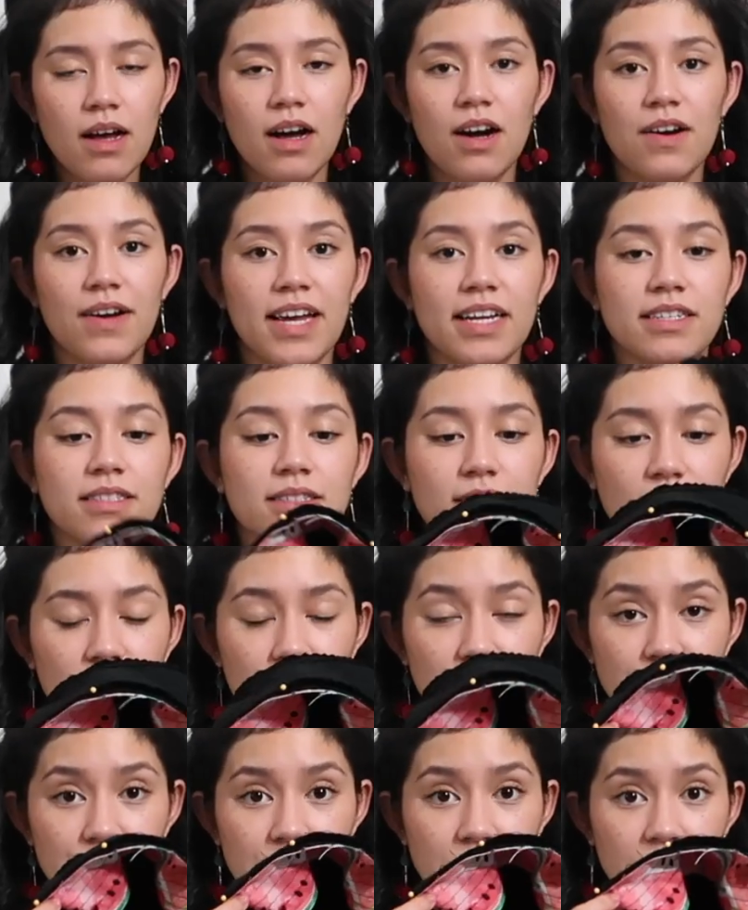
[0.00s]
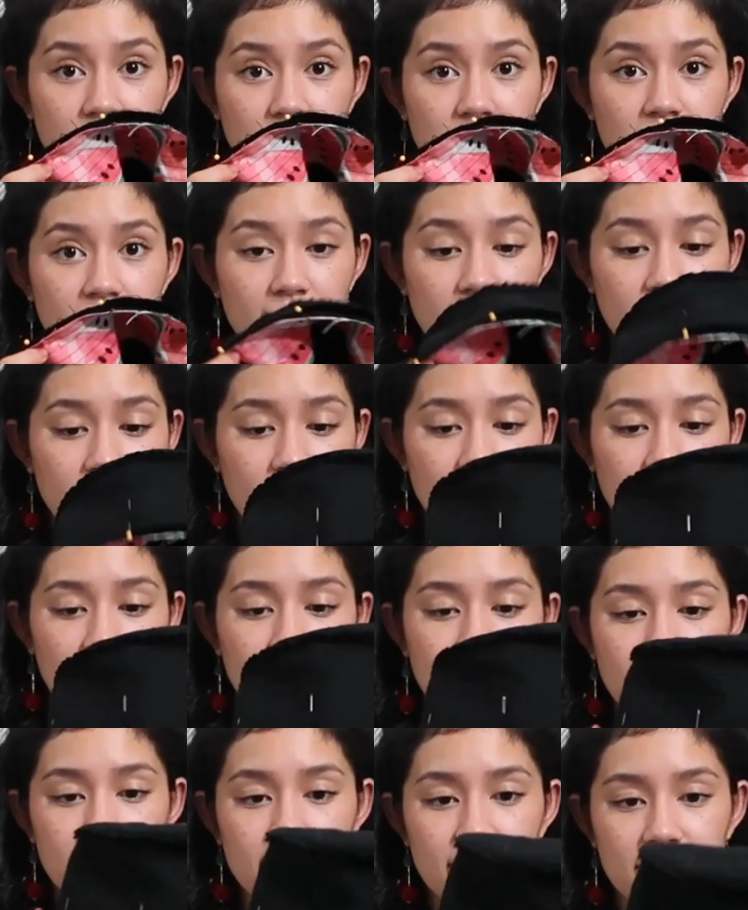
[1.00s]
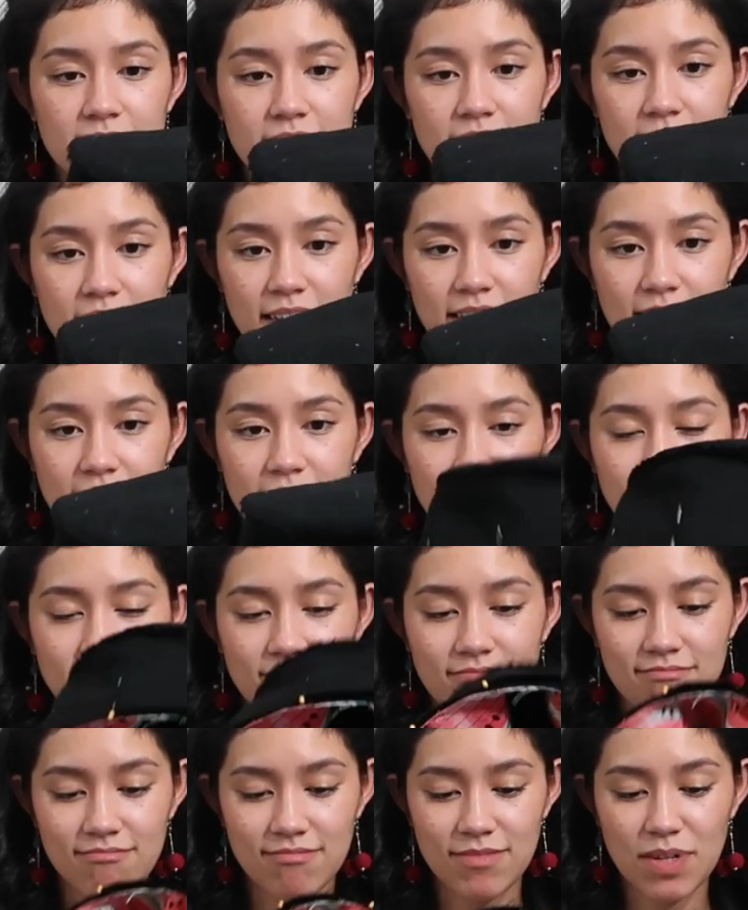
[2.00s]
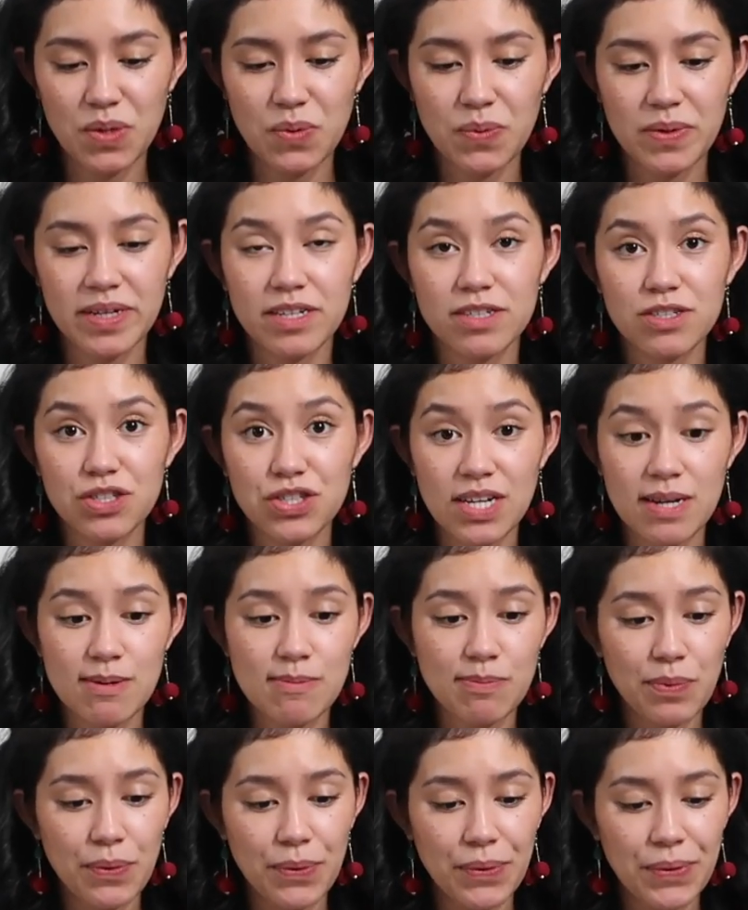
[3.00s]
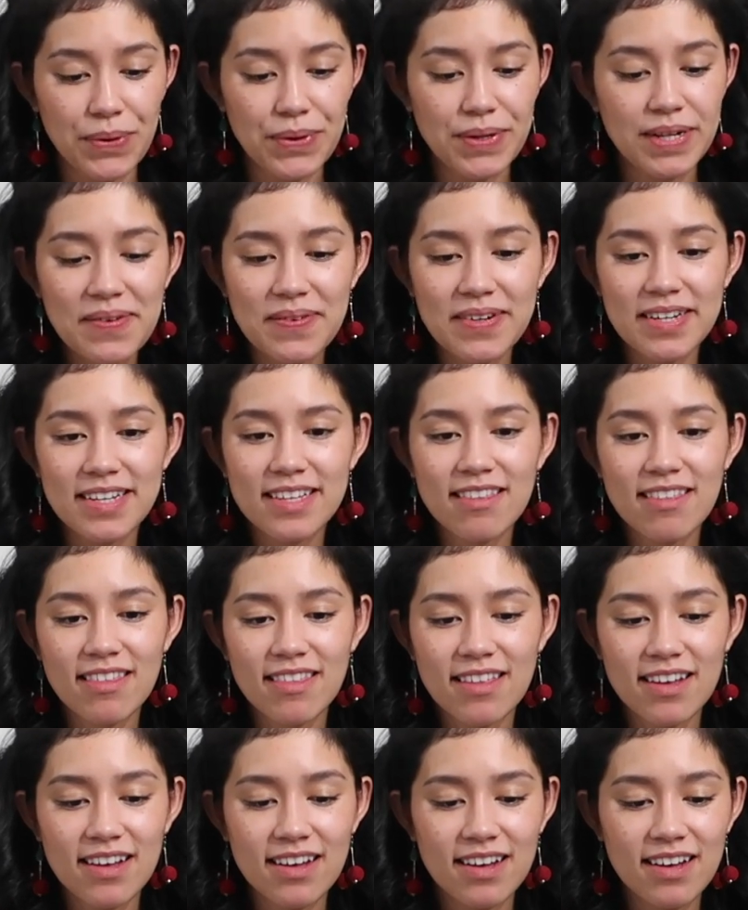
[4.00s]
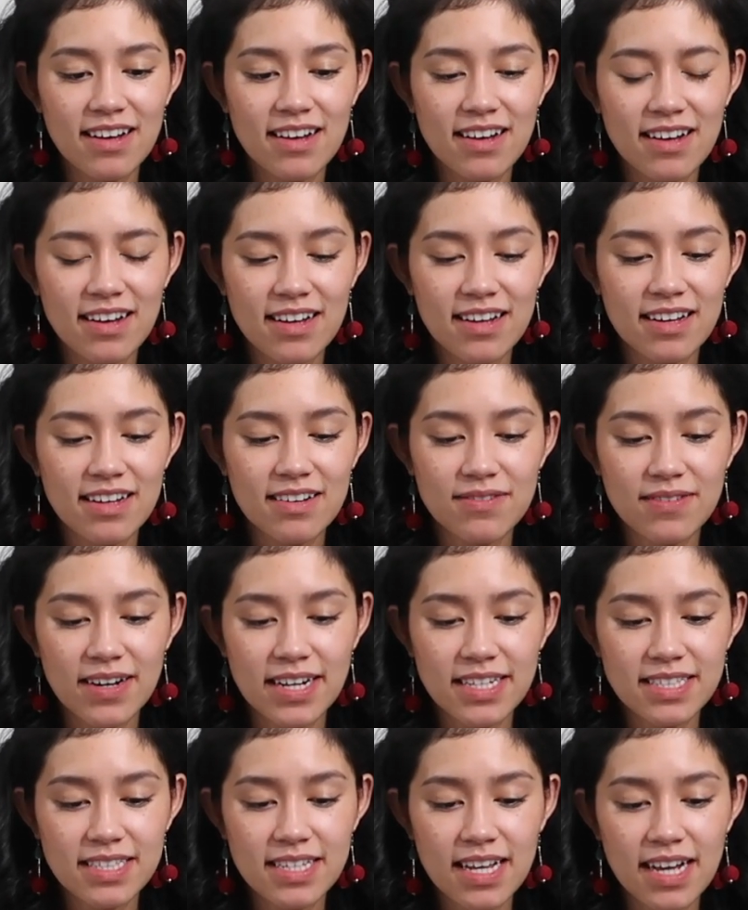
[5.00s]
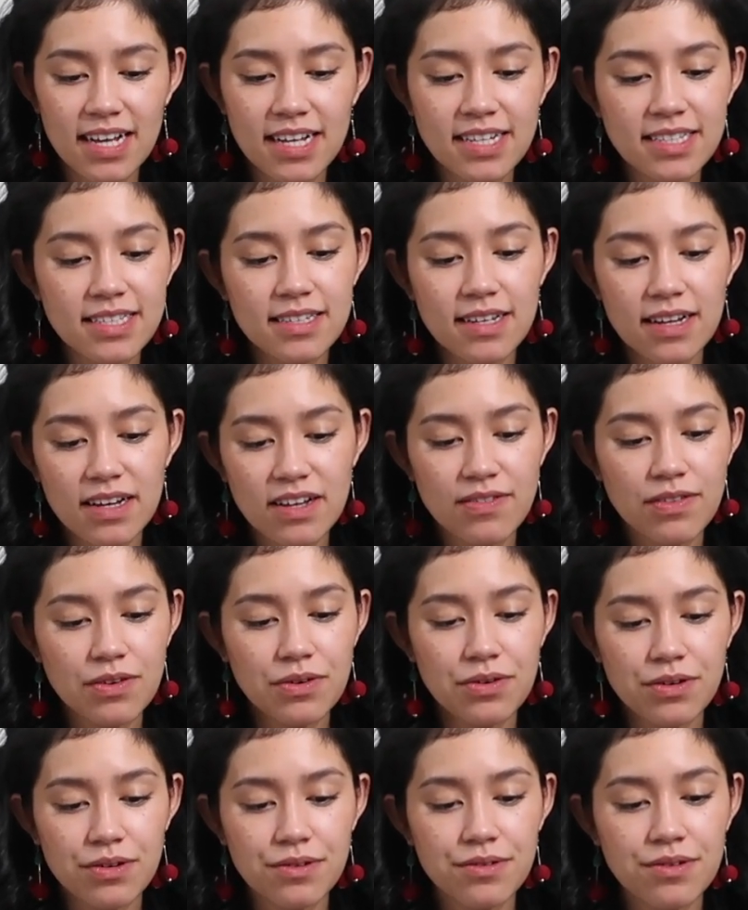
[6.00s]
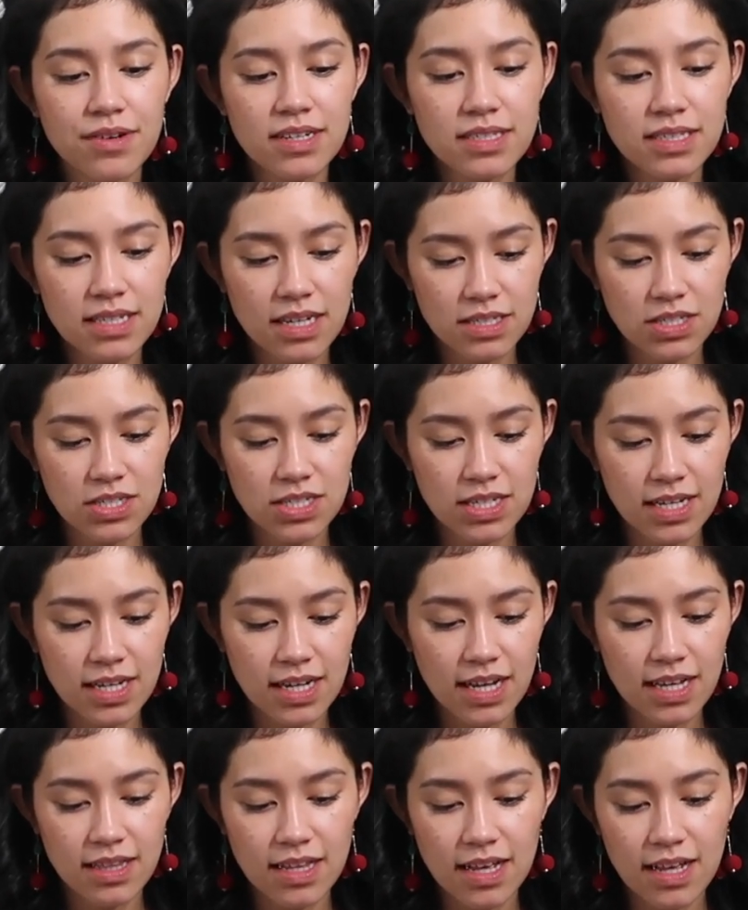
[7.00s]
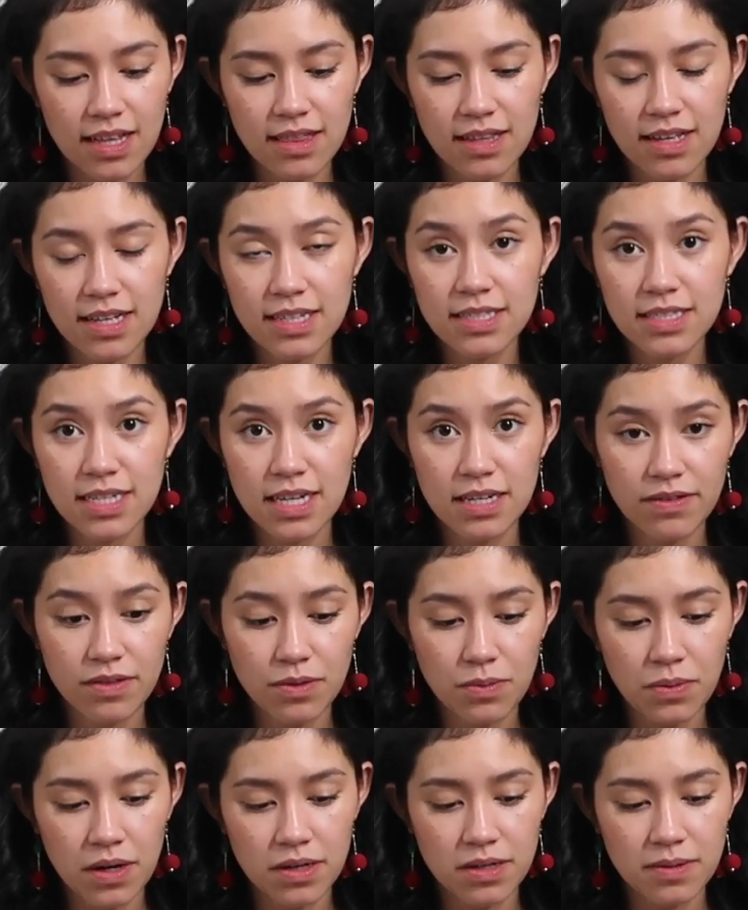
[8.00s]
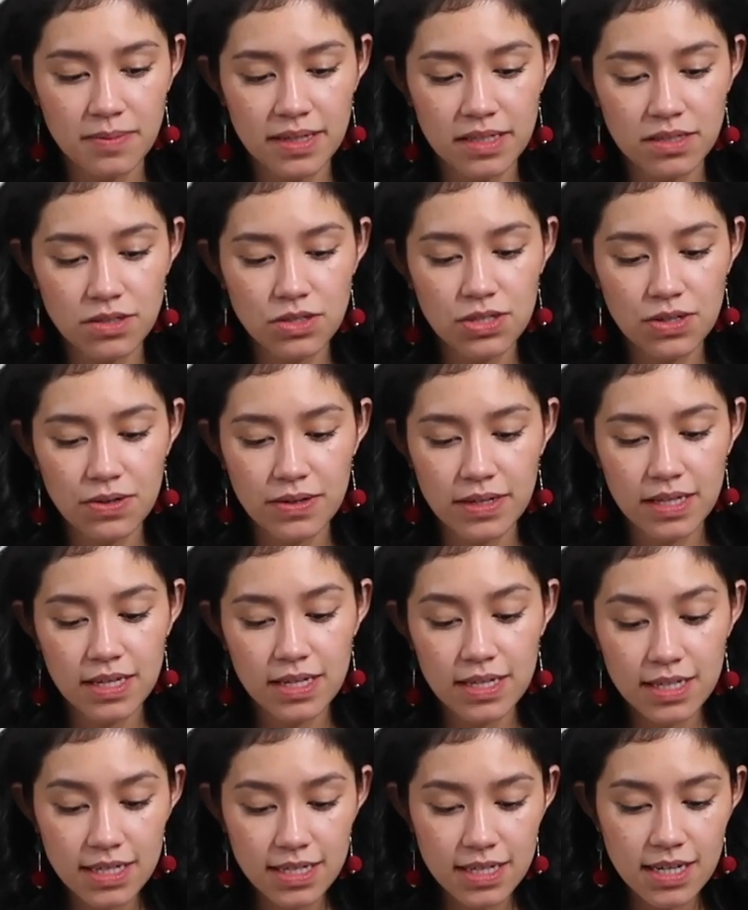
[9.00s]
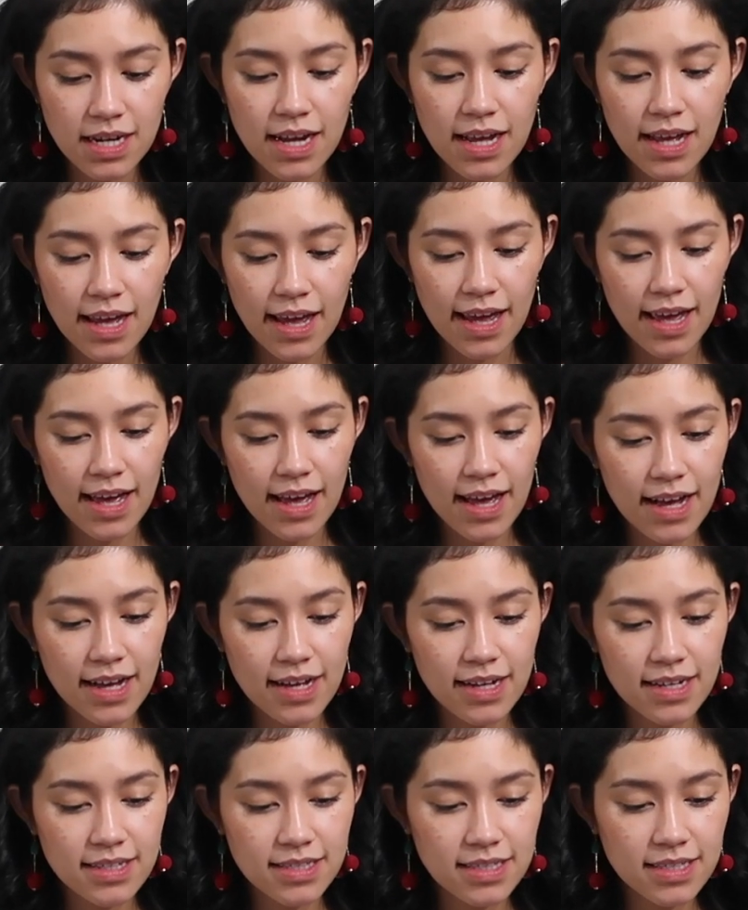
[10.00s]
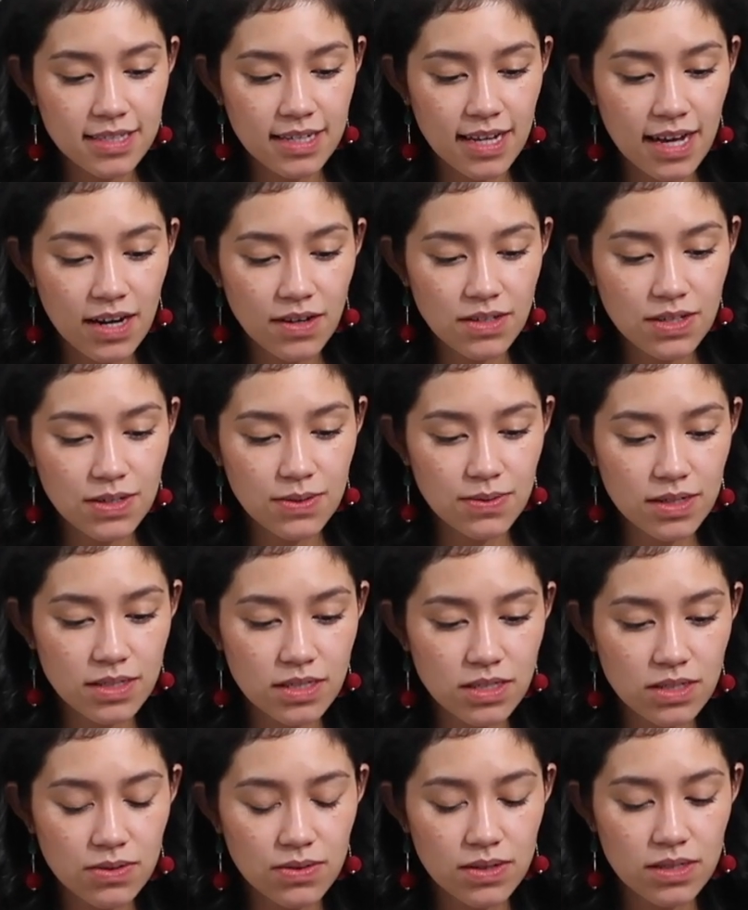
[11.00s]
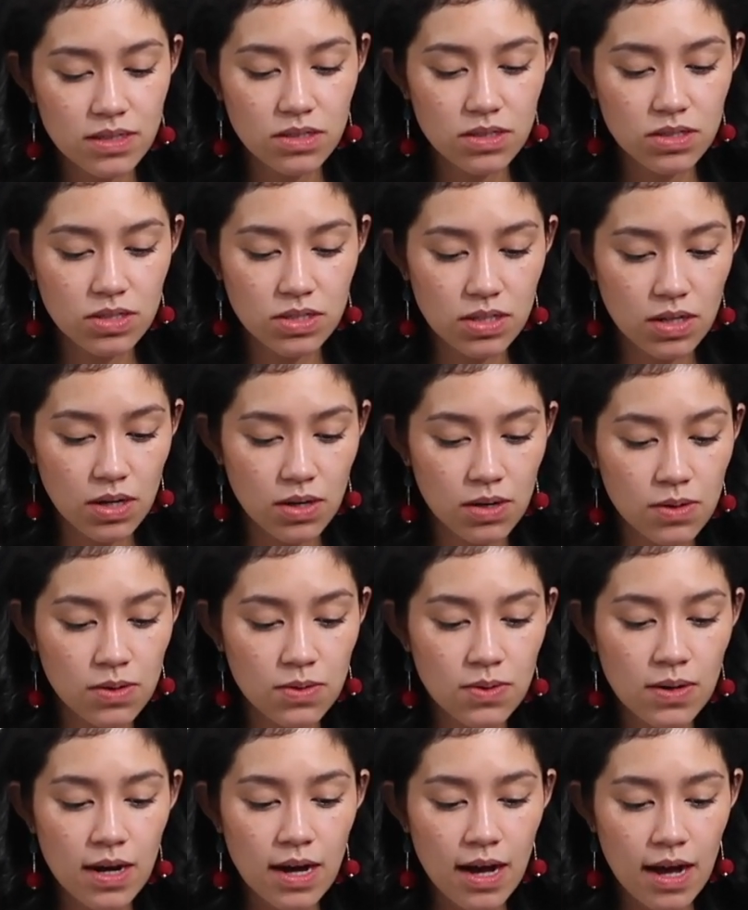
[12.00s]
Okay, so it should look like this. It's like a weird shaped bowl with the right side of the corduroy touching and then the inside of the watermelon showing here. And now you are just going to sew.